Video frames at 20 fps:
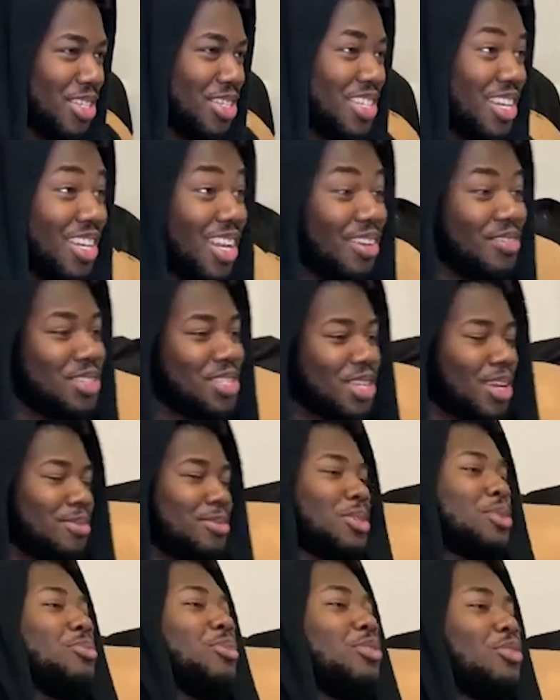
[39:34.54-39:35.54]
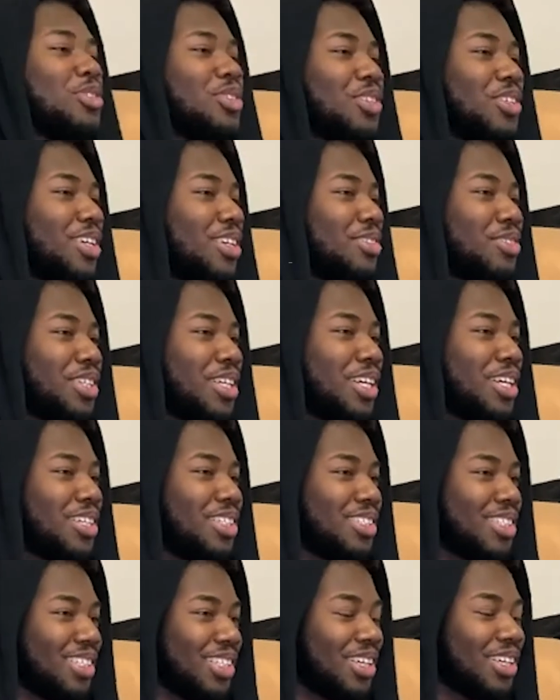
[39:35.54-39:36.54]
Rises 11 times in the movie theater. I don't
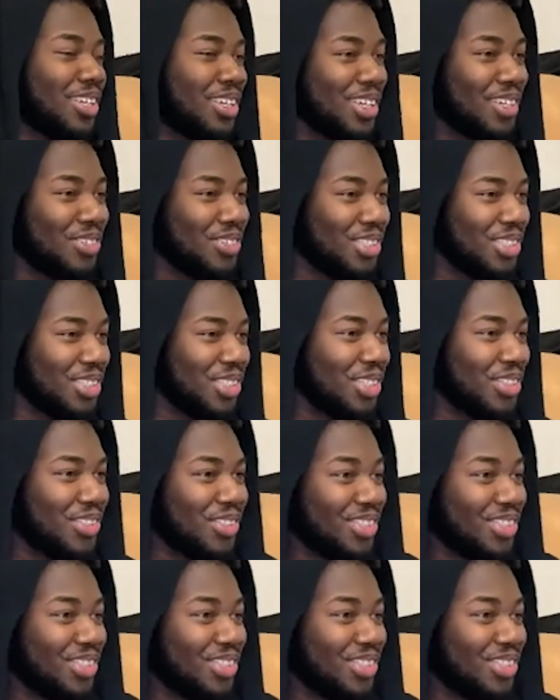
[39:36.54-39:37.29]
care. Like, I really